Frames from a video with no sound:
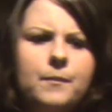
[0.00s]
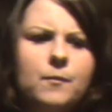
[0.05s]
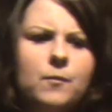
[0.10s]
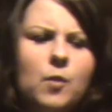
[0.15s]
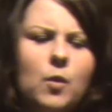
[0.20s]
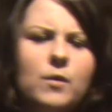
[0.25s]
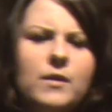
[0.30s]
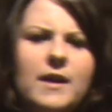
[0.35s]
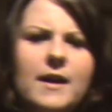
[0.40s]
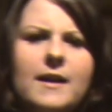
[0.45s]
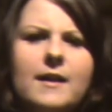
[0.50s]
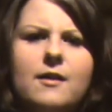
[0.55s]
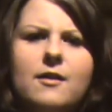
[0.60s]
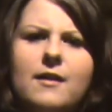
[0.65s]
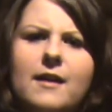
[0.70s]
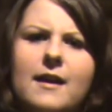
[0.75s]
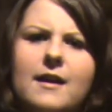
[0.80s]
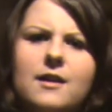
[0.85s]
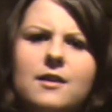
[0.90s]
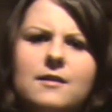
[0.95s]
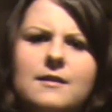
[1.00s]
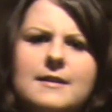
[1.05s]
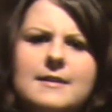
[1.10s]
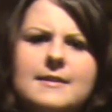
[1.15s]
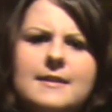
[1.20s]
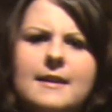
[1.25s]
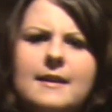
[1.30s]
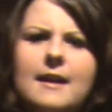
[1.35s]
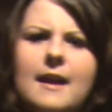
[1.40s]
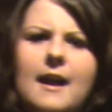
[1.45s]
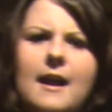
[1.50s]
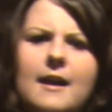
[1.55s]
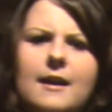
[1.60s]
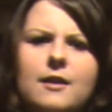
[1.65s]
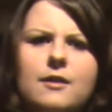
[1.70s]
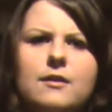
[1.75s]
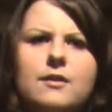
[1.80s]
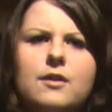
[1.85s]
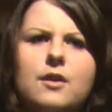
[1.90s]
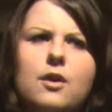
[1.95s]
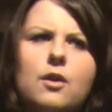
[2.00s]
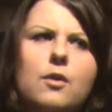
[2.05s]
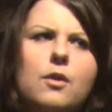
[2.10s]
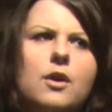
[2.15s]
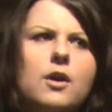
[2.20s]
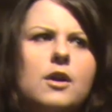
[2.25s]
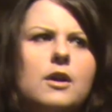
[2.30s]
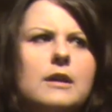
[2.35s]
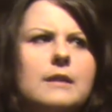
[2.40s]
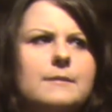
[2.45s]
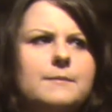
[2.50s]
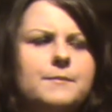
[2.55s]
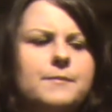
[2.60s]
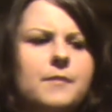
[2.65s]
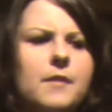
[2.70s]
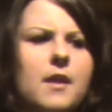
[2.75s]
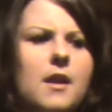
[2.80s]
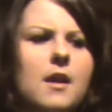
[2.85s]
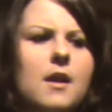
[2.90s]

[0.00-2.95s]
rotating your calories, like higher and lower, and